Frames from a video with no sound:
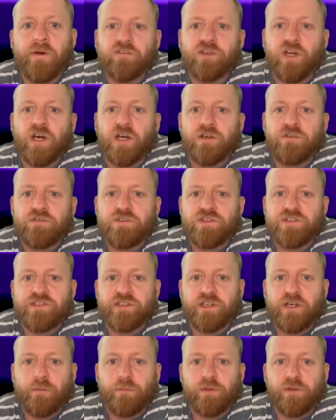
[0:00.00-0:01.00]
So
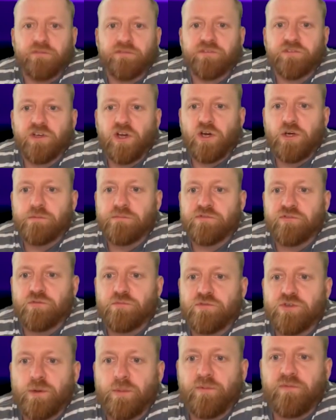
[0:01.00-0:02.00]
just a couple of scopes
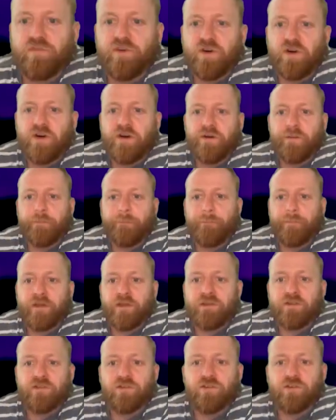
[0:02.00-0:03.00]
from Shopify,
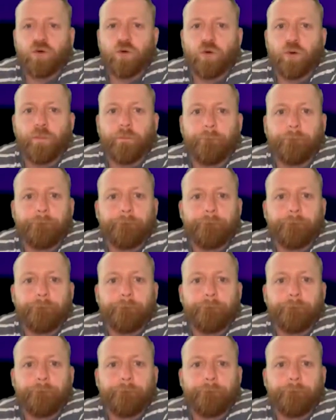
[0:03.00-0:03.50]
install,